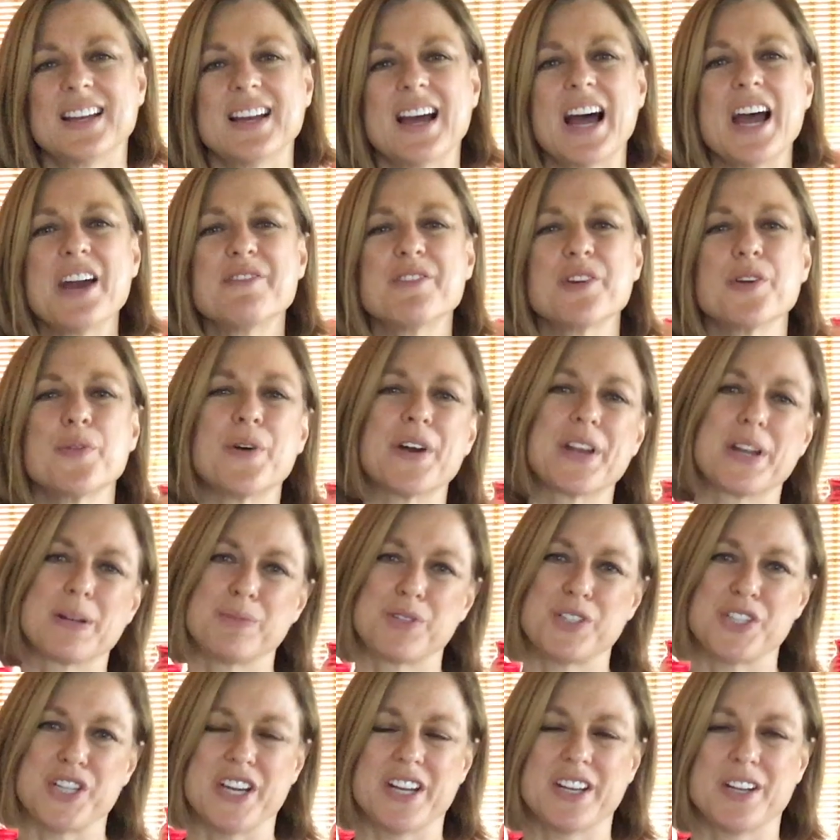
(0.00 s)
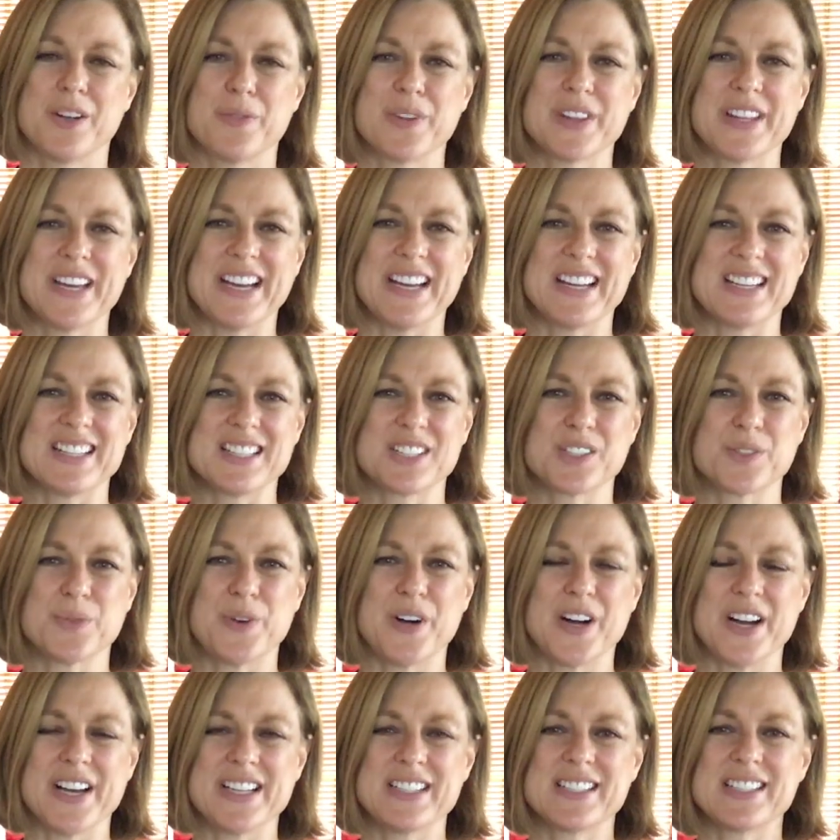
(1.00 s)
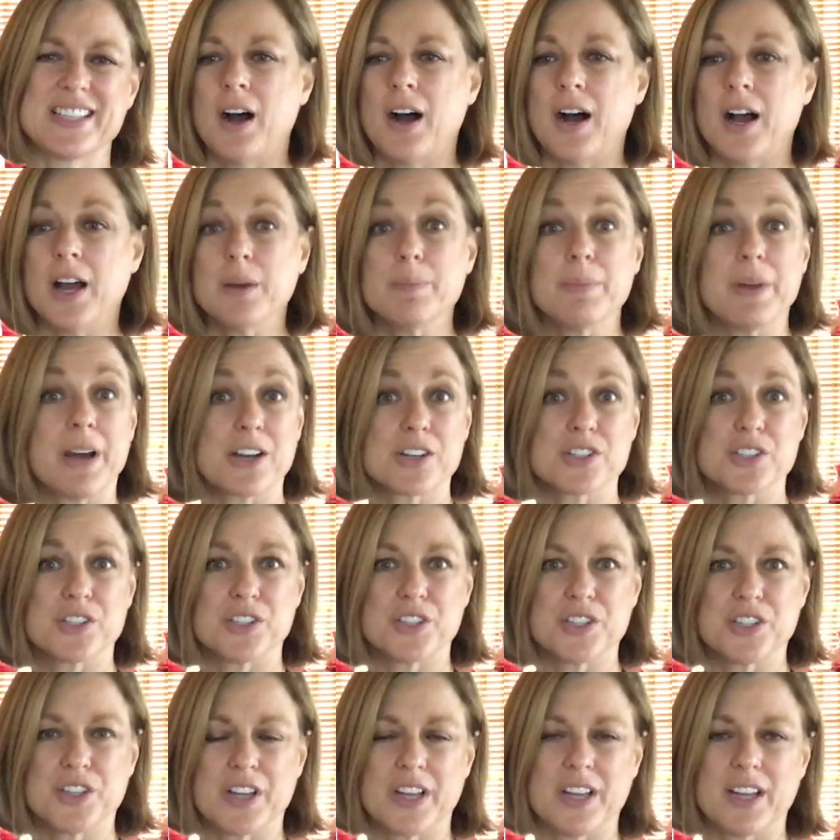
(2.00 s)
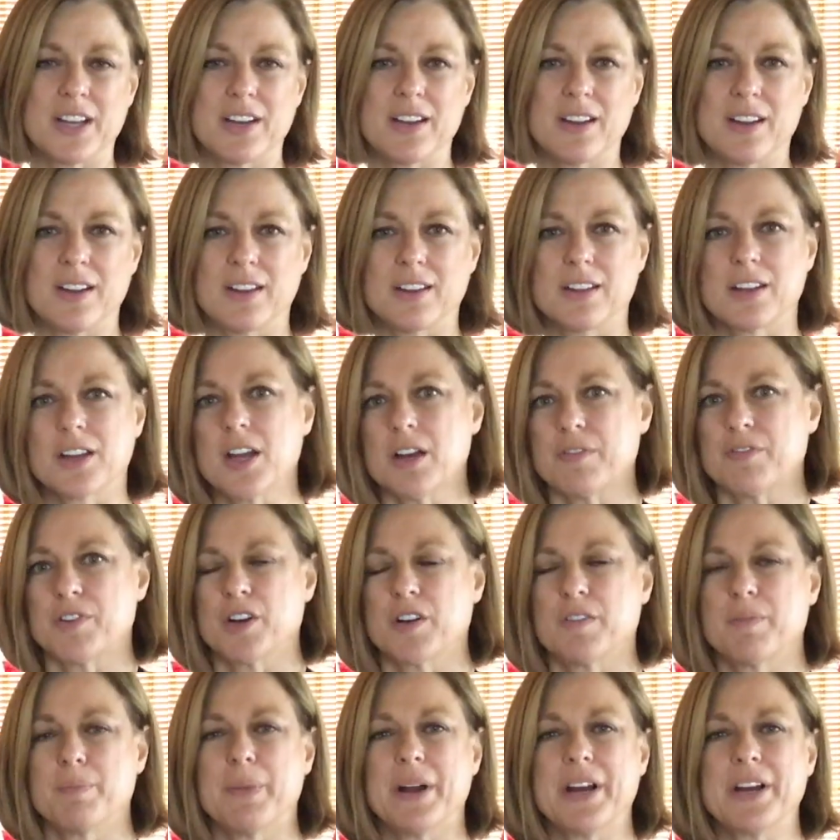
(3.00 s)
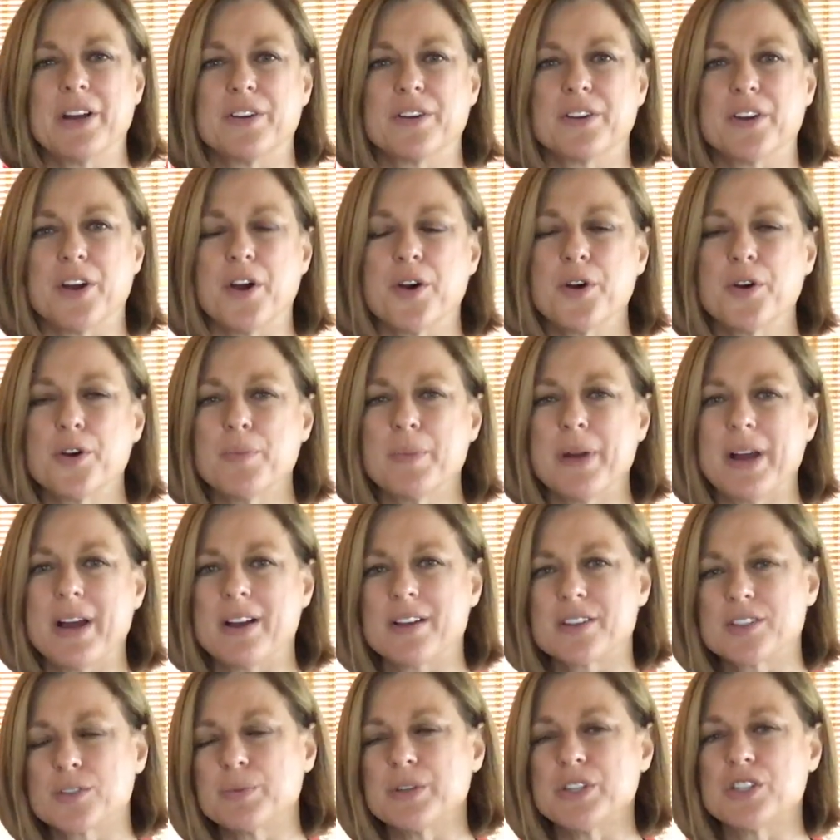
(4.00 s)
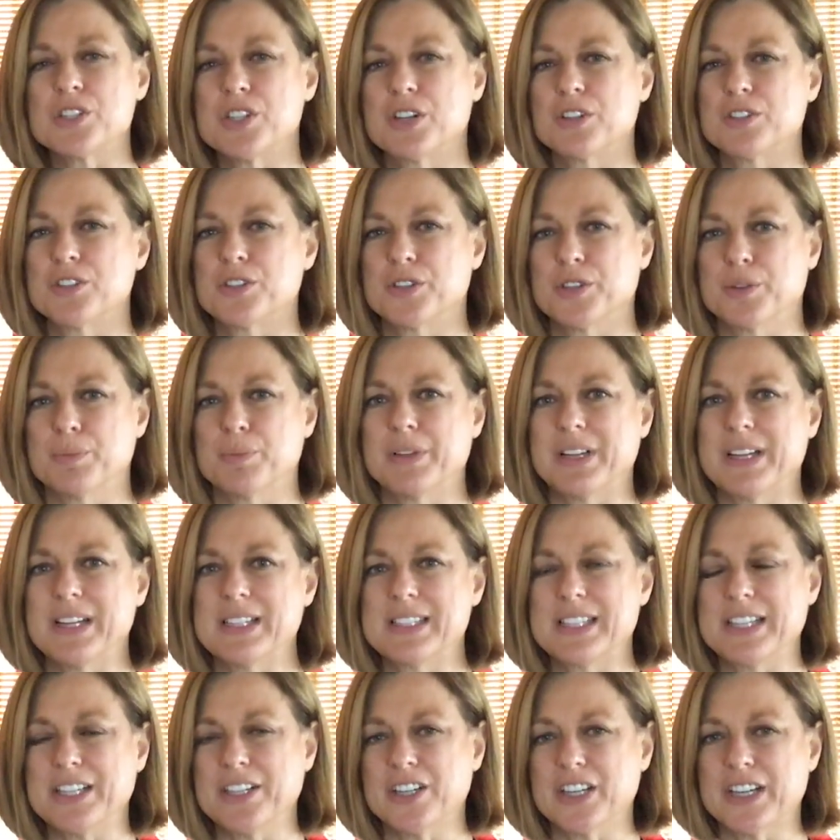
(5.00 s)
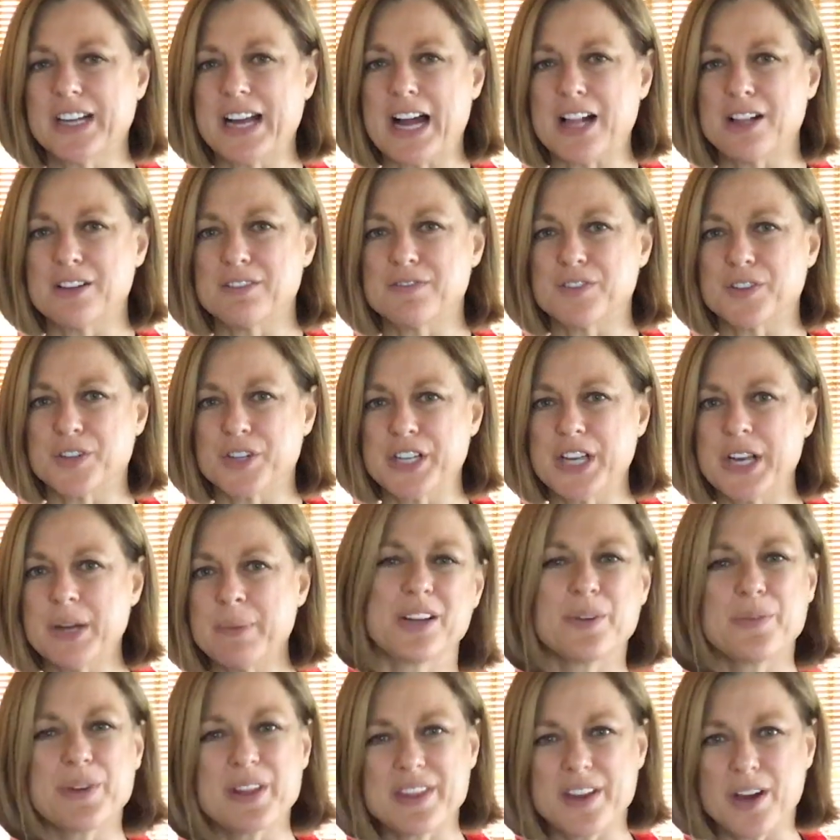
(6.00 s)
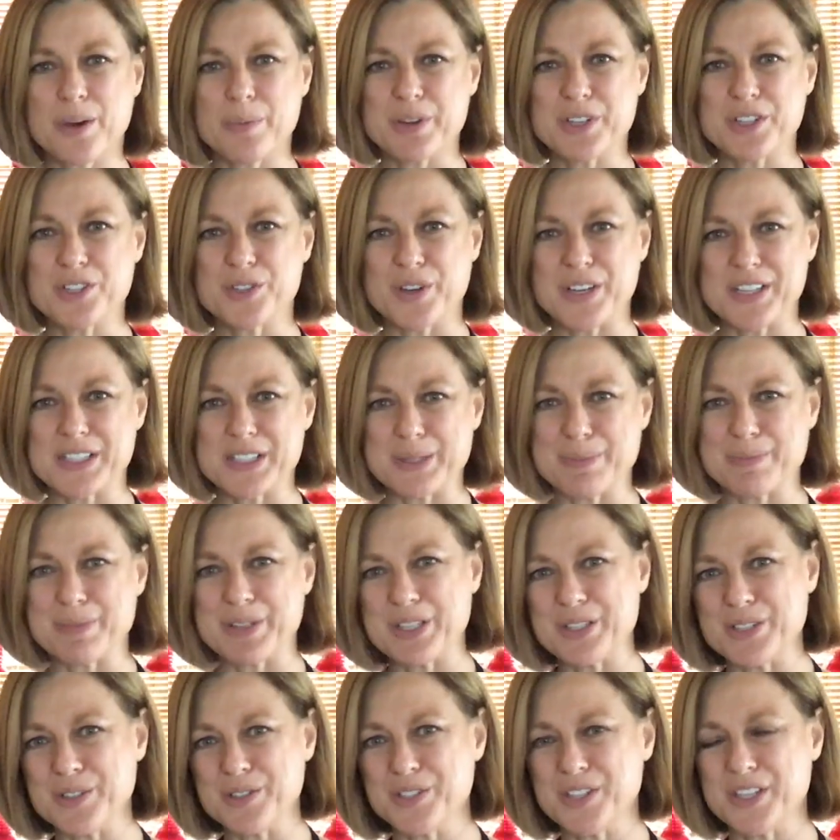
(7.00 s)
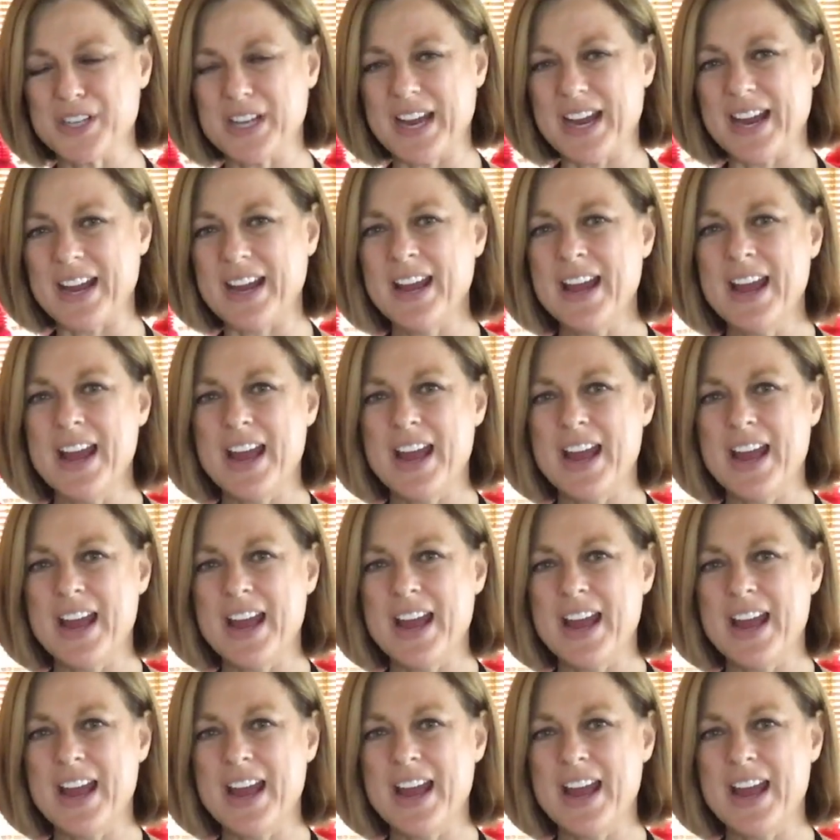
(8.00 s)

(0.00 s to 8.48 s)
Hi everyone, I'm Shannon with Andis Wines. I'm actually cooking in the comfort of my own home as we shelter in place here in California, and we thought we'd try something new today